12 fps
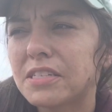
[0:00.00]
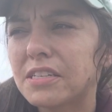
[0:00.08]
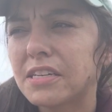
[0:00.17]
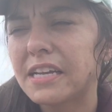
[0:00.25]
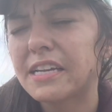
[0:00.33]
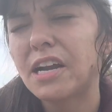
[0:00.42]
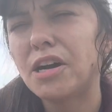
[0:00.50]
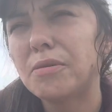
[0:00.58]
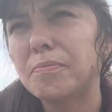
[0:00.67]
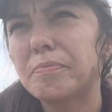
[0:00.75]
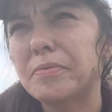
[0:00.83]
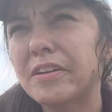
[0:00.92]
to like help
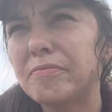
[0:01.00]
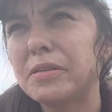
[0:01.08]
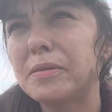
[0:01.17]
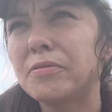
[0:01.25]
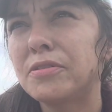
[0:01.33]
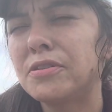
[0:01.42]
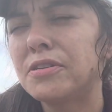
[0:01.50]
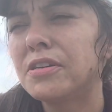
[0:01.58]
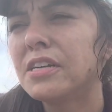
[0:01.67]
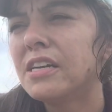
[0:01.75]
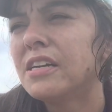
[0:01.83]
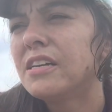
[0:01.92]
give people,
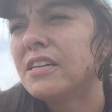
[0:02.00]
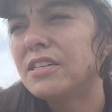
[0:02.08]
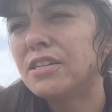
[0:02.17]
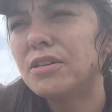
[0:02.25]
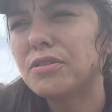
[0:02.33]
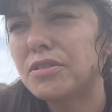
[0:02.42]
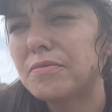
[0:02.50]
you know,